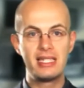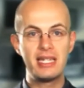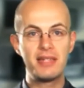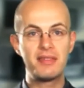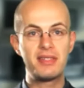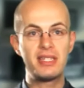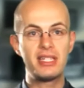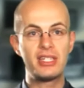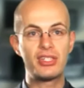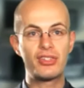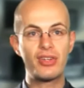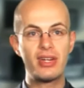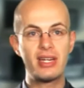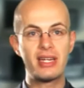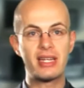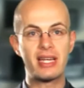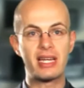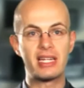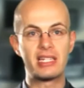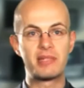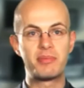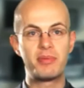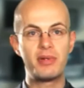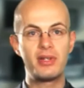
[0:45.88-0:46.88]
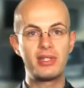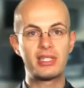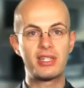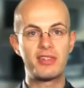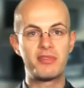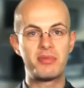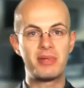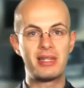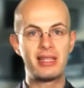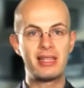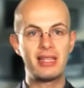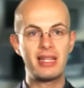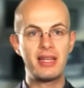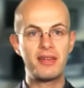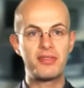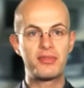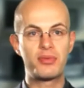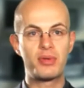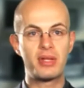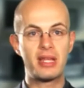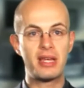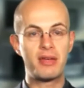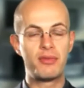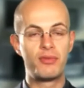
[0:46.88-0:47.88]
CFD trading experts have been
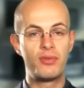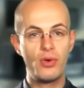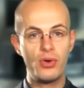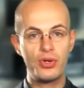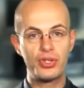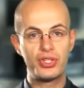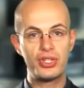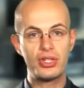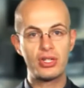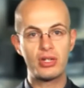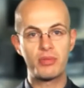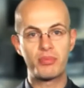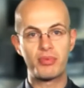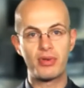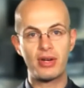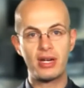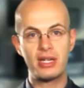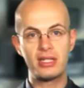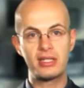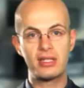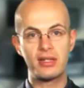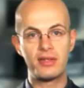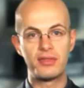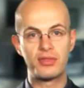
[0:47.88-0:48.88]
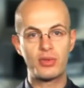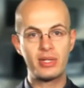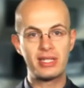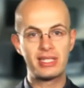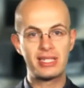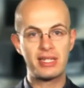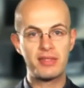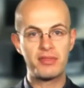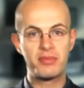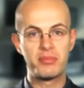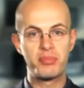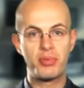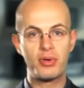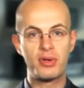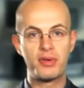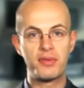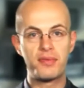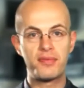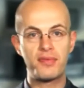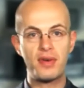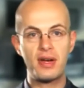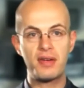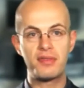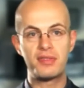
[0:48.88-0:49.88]
left with a raw sugar price of
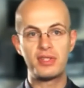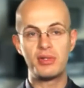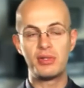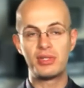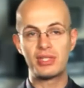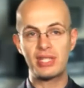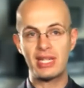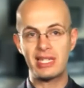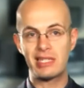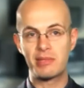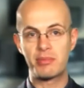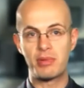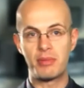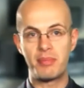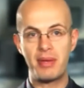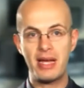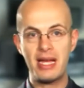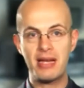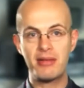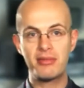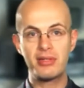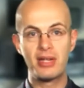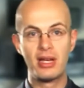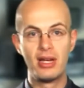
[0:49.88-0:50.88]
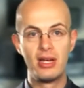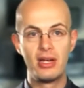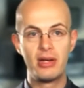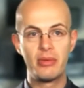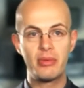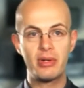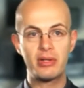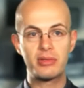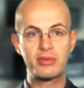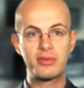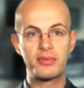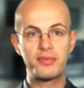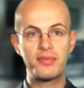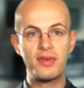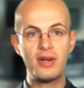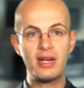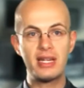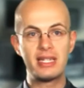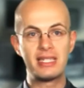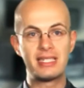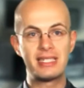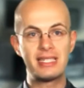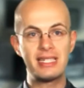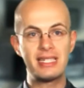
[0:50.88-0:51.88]
27.52 cents per pound, whilst
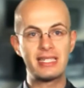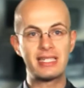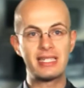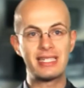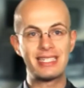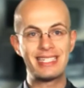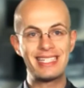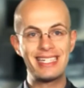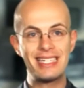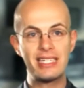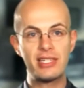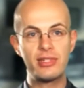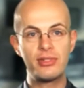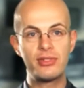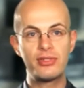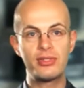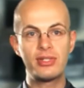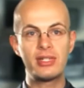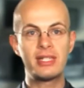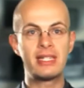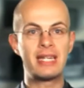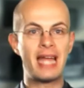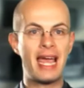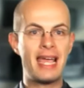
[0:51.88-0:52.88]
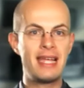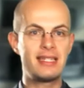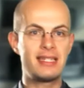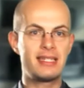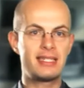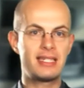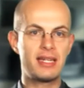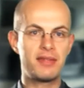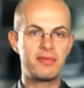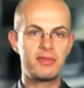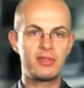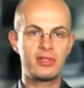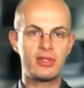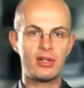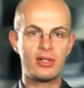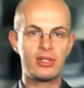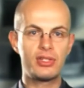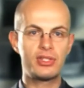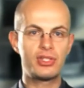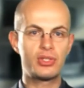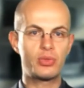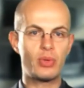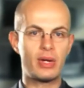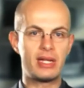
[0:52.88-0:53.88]
refined sits at
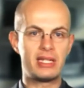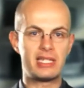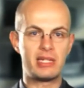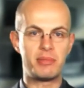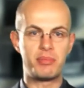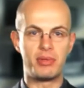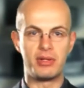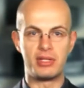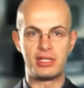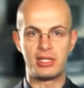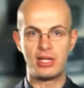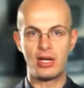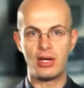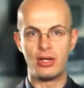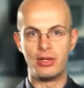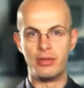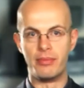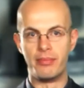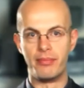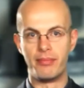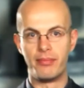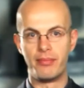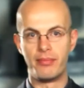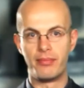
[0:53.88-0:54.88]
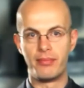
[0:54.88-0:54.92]
$687.20 per tonne.